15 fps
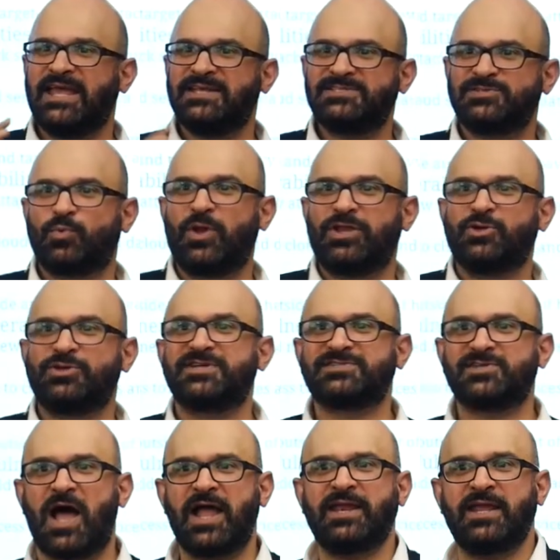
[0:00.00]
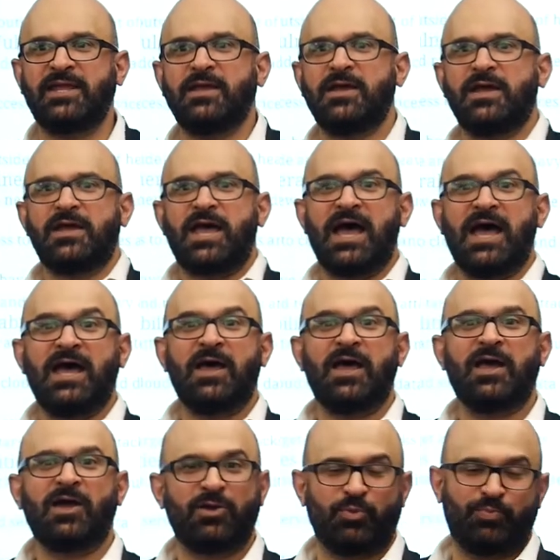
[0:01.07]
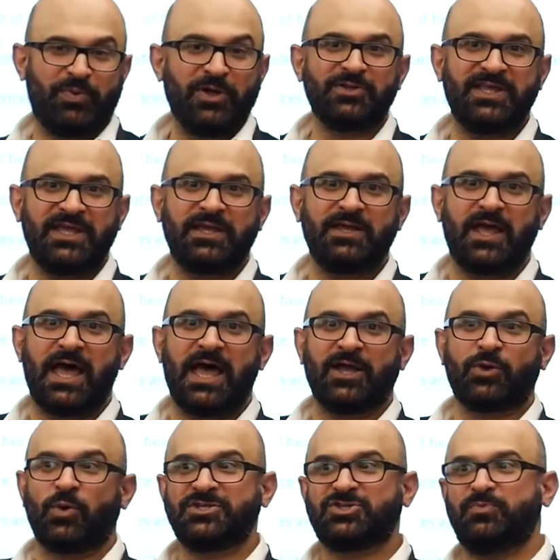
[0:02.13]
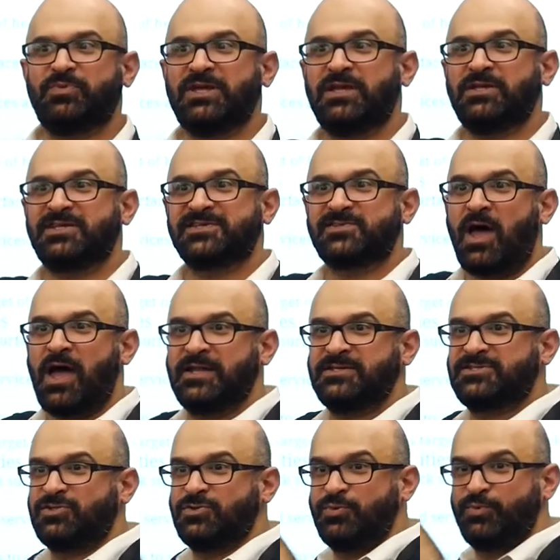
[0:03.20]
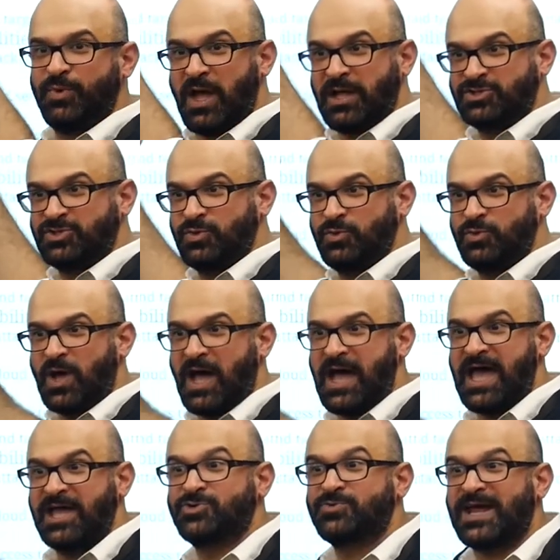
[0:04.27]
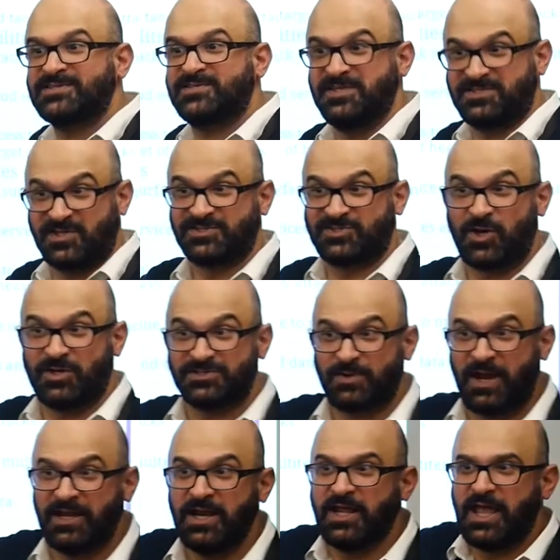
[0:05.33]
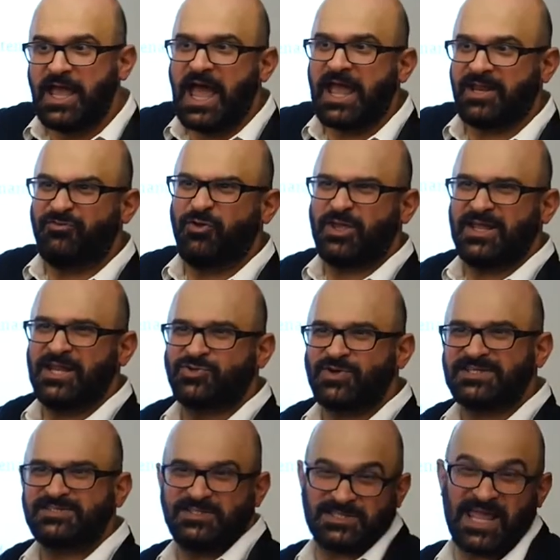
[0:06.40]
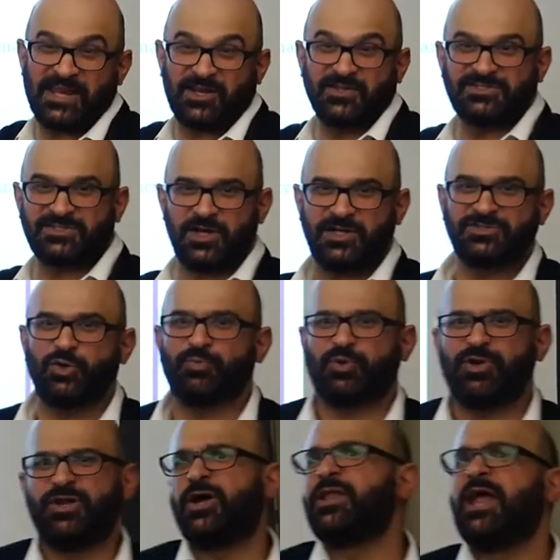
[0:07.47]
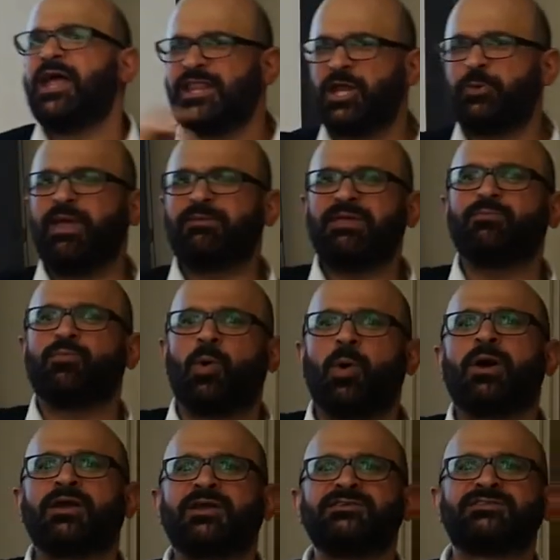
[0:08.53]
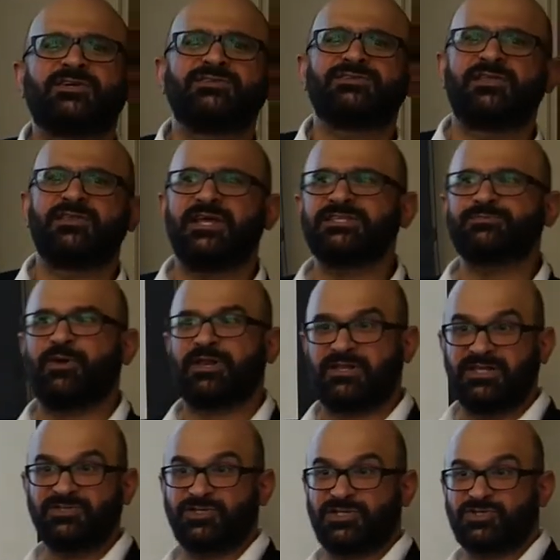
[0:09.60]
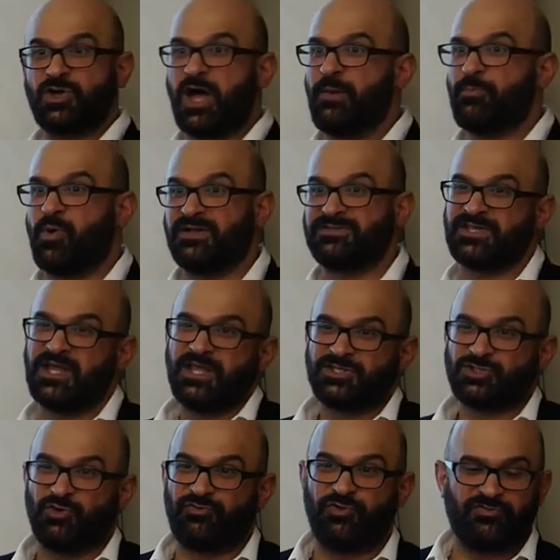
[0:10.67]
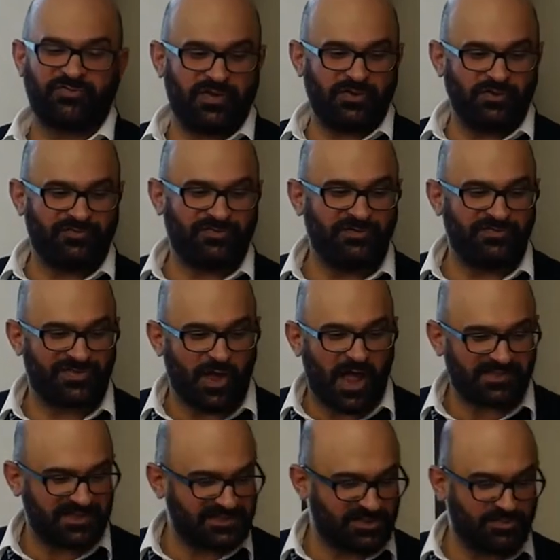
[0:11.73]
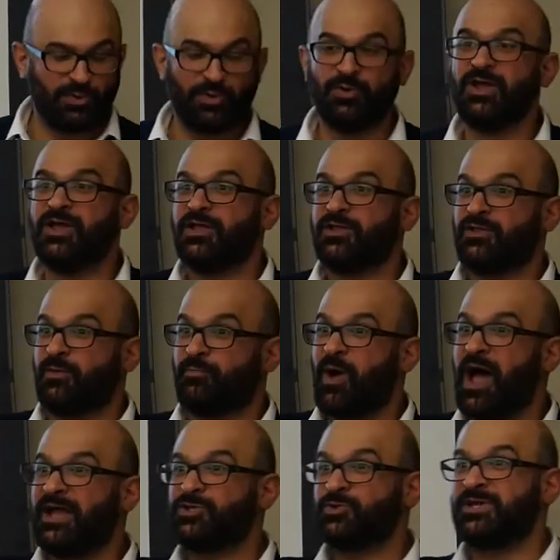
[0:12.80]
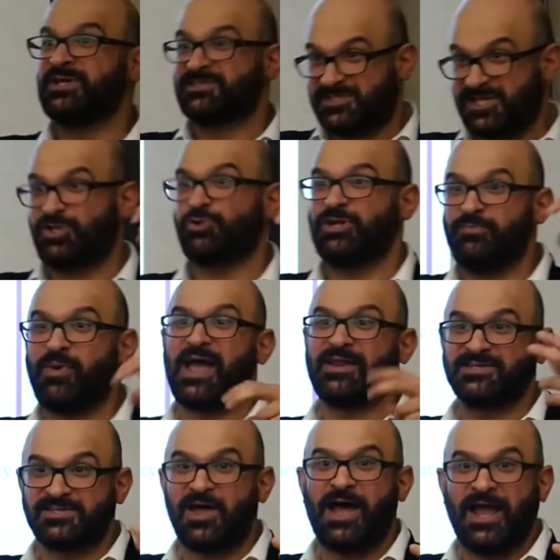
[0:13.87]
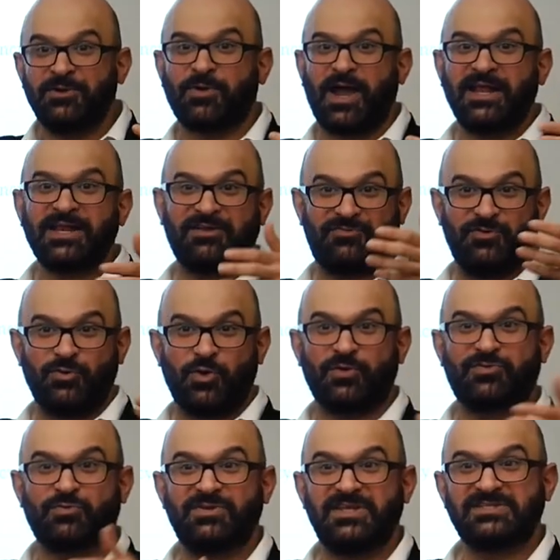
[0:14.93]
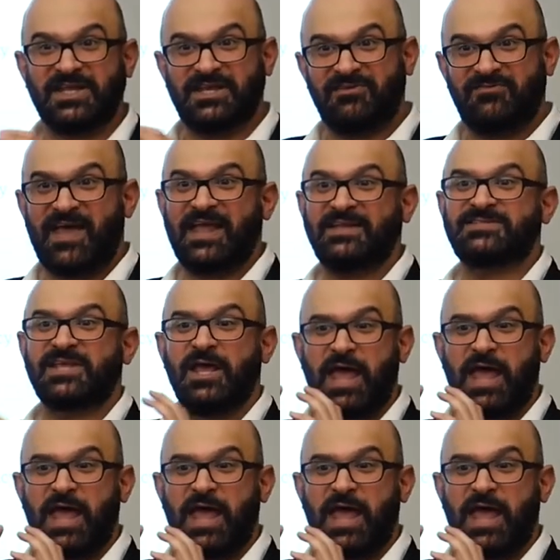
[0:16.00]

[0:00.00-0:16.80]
is what you're designing uh, building uh, going to be designed to uh, to uh, address these concerns right and if you can address these 10 concerns you're pretty good there may be more concerns than this but these are the top ones so if you've if you've thought these through by doing security by design right if you go through these in advance